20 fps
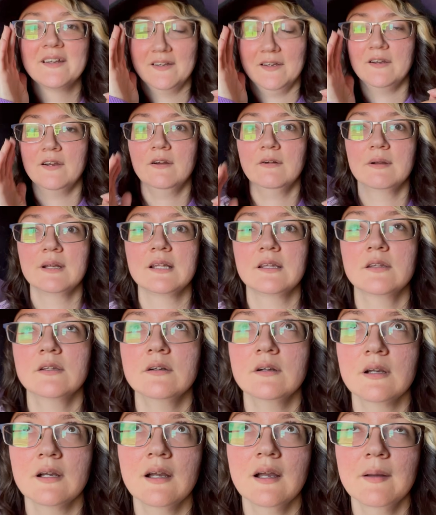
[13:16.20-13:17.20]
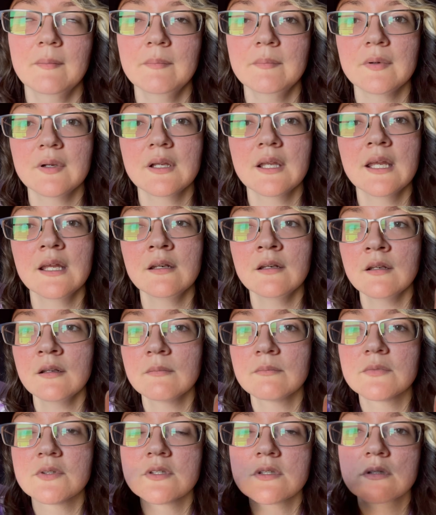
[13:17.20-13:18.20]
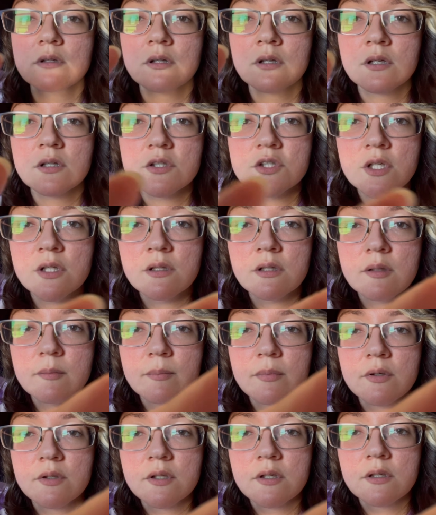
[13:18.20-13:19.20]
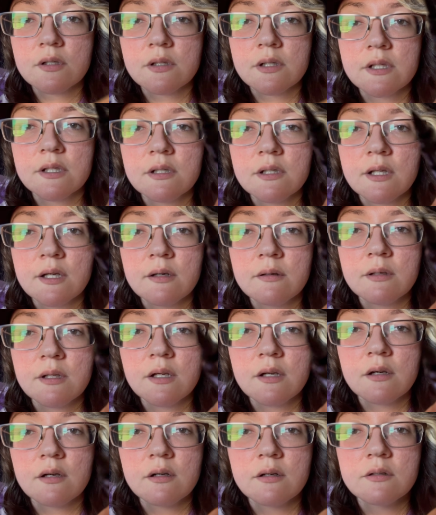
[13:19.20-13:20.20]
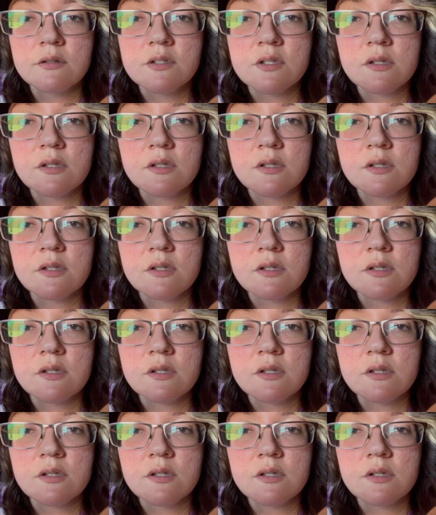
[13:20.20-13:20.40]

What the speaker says: Alright, look up again. I'm just gonna gently pull your lid down here.